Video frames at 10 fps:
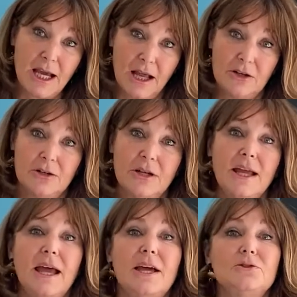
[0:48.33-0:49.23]
color
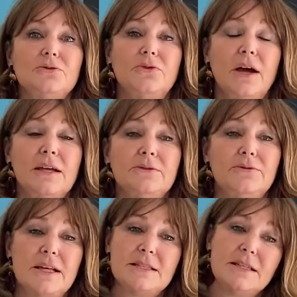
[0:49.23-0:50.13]
and to find
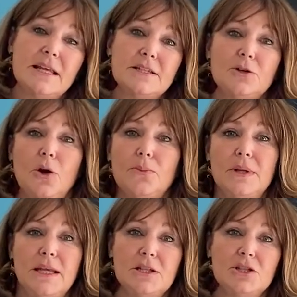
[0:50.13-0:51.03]
fascinating
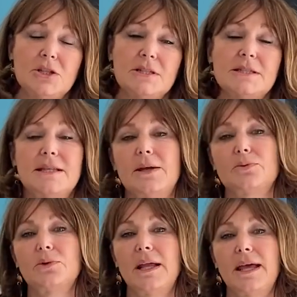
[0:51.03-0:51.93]
combinations
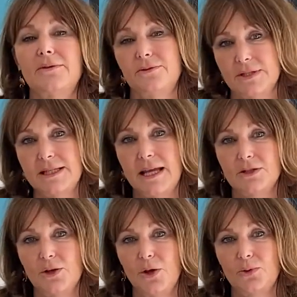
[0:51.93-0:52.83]
that will have a
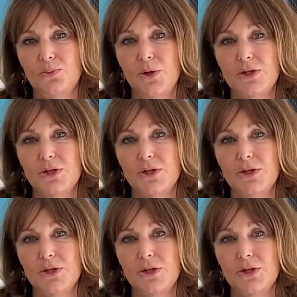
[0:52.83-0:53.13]
standalone